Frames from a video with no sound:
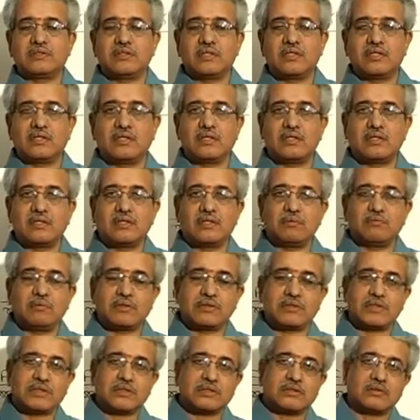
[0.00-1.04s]
and
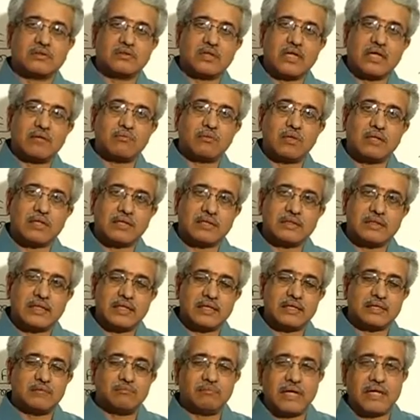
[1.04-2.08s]
measures laboratory
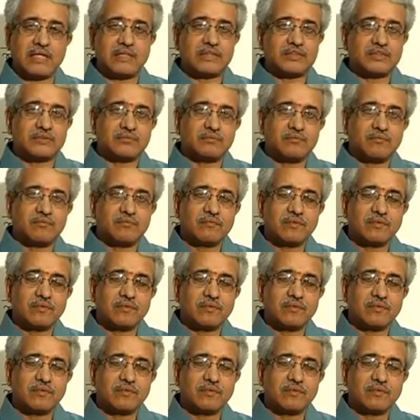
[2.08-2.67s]
there in Paris,